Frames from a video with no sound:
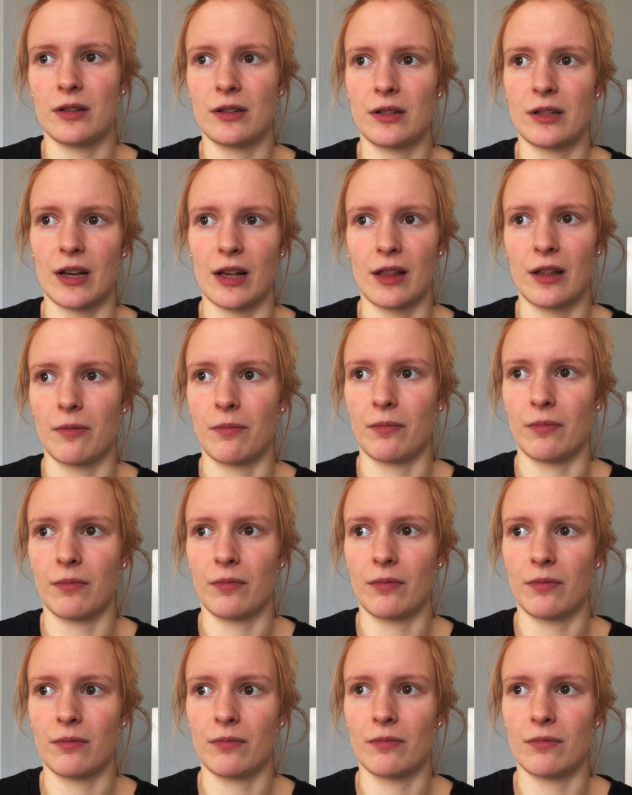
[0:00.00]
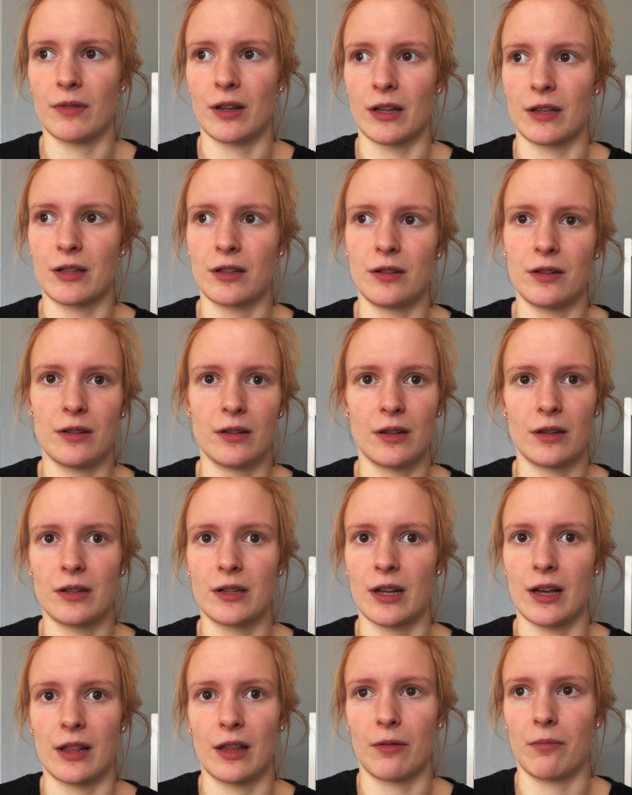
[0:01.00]

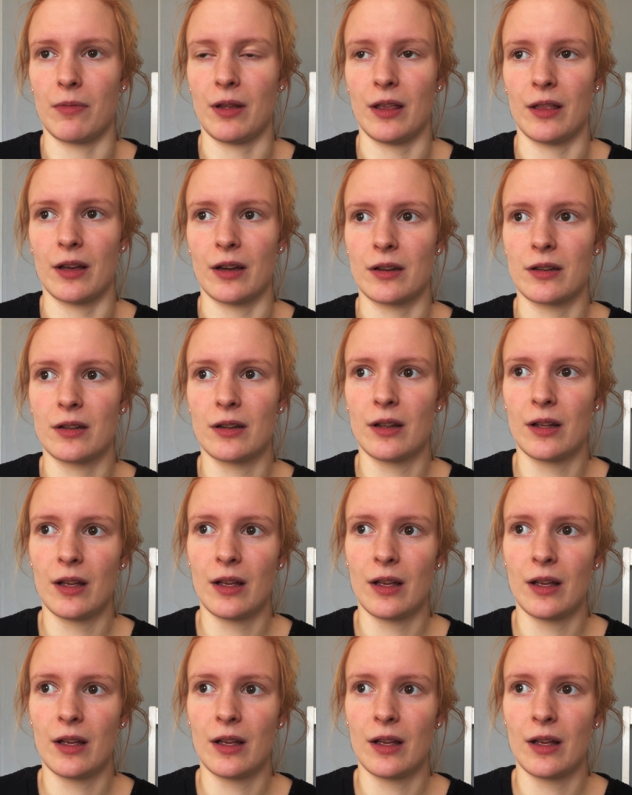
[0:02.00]
telling me that